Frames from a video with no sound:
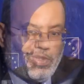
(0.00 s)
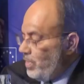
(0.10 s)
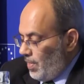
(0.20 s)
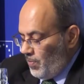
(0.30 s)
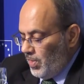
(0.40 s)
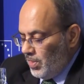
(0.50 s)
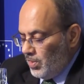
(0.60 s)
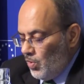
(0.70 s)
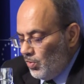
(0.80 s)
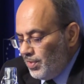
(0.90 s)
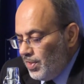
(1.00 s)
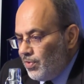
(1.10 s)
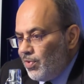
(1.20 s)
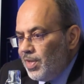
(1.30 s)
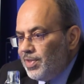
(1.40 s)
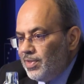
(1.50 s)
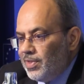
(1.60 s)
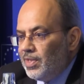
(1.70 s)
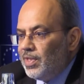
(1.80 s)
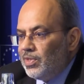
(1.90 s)
what is happening in the continent rather than
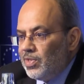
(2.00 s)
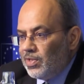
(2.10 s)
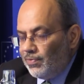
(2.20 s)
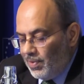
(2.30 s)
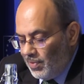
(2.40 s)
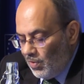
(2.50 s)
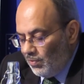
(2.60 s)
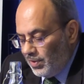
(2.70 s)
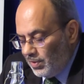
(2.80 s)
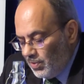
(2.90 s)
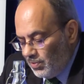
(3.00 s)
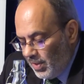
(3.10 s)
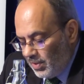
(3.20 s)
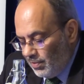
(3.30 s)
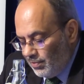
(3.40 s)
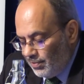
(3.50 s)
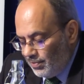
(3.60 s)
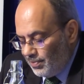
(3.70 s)
seeing it just from a conflict perspective.